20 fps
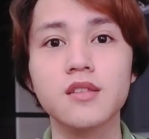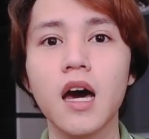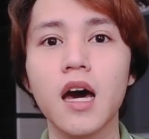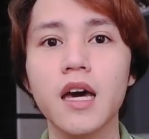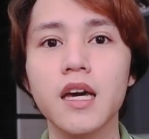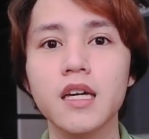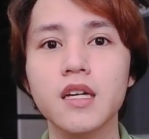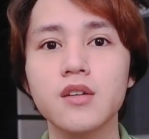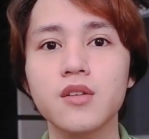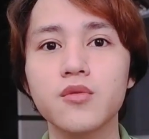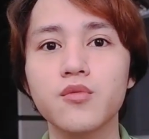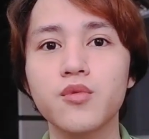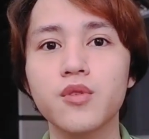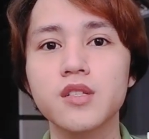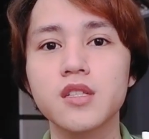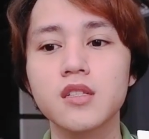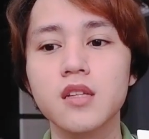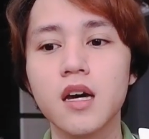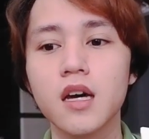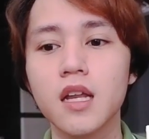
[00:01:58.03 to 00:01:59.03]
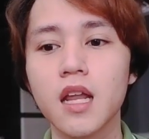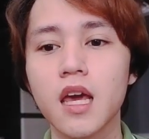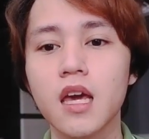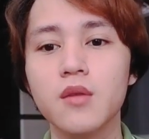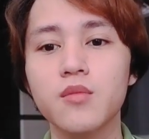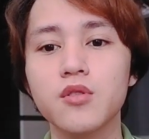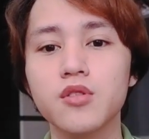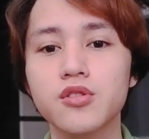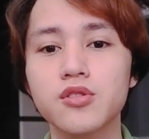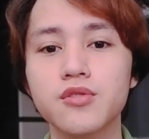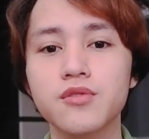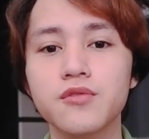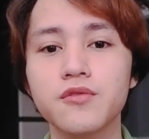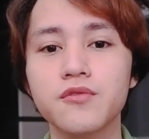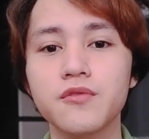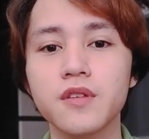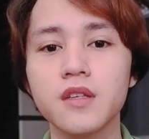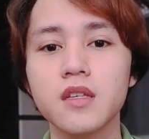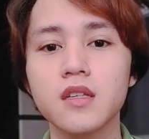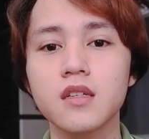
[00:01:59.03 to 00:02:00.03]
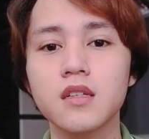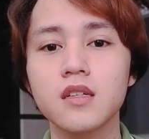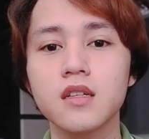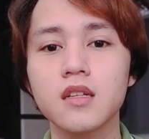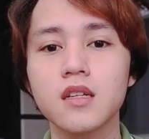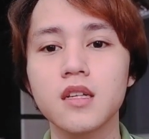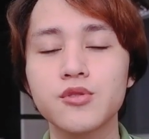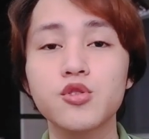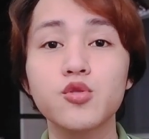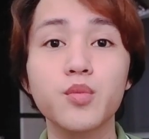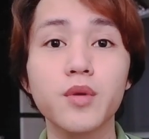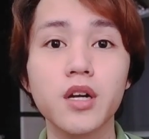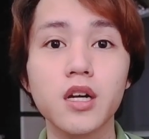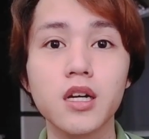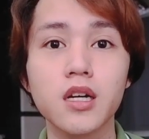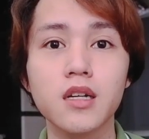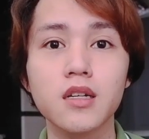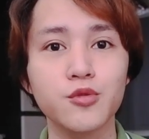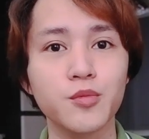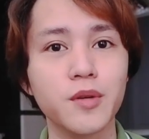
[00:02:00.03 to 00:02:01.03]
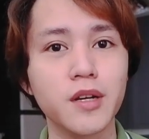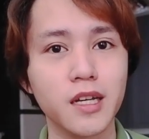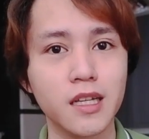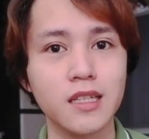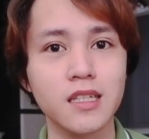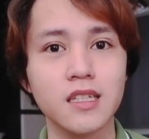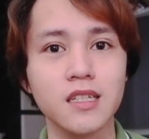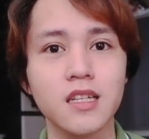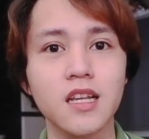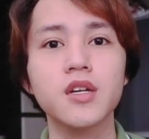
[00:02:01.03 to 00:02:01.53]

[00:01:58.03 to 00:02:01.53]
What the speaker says: I was not able to feel super clean